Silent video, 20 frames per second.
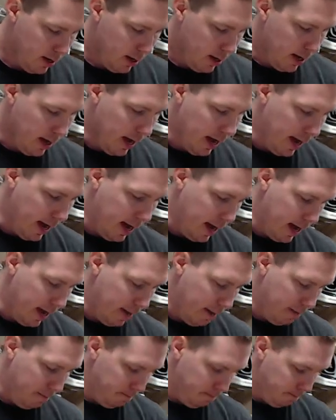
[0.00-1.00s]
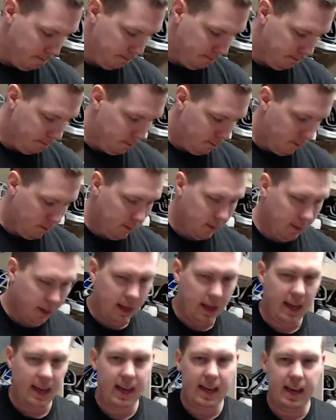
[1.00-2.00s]
um,
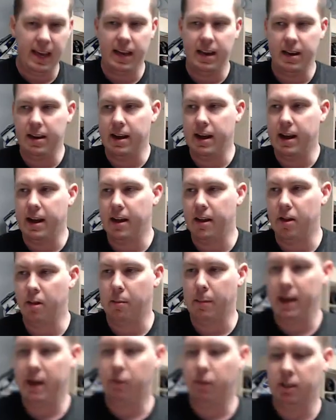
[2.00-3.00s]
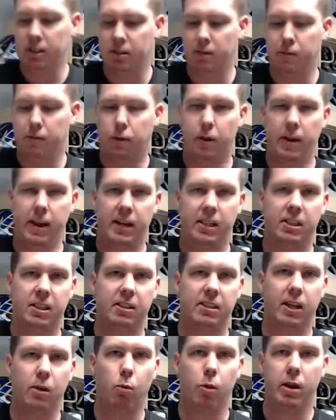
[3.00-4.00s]
and uh, the main reason for that is because I
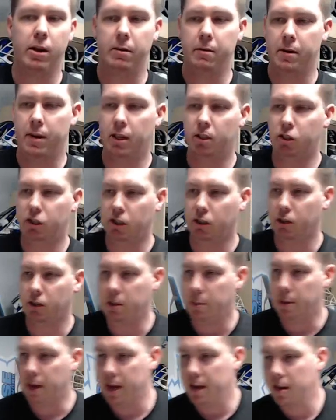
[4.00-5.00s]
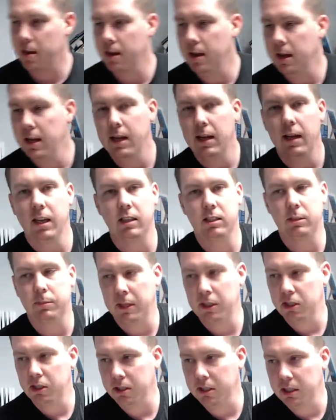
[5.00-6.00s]
wanted agility back,
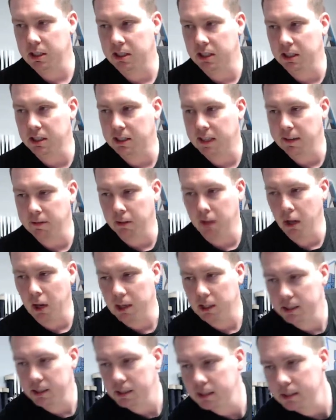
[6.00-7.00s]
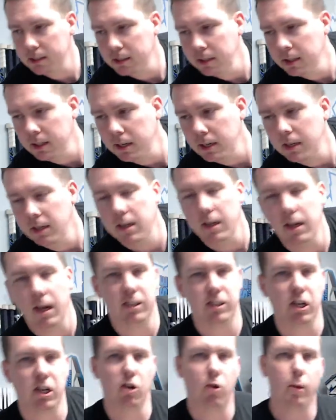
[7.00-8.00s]
especially since I've lost a
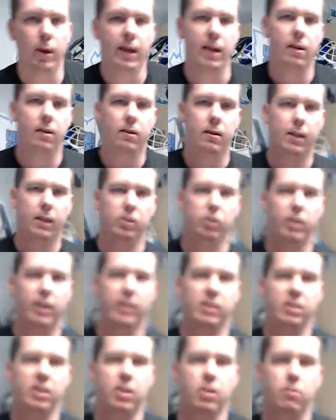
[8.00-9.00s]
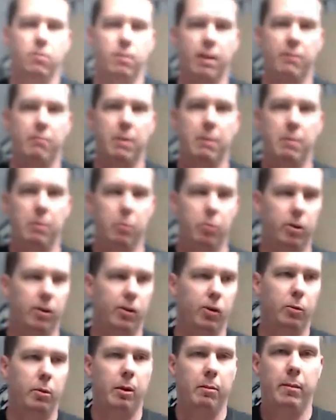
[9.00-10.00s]
ton of weight, as you guys know. I've maybe put a little
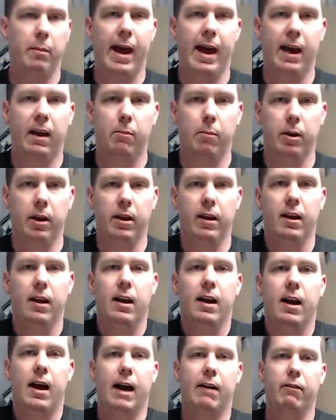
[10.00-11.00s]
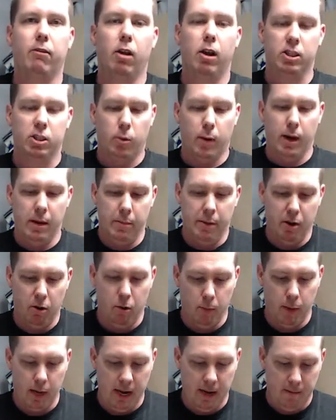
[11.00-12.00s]
bit back, but I've lost quite a bit of
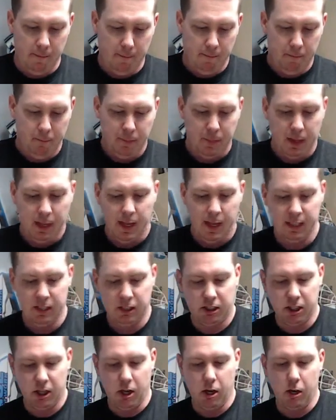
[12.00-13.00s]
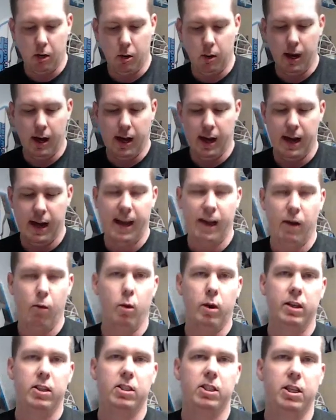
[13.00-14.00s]
weight. And so uh, I
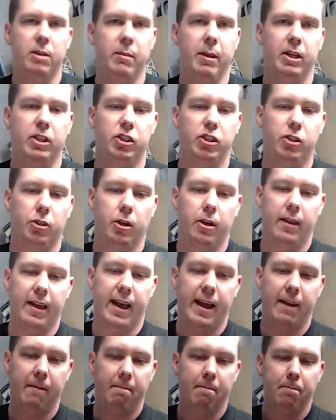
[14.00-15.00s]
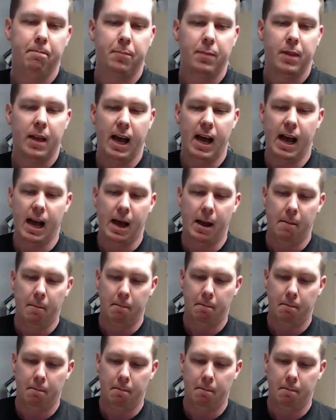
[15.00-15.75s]
wanted to make sure that, um,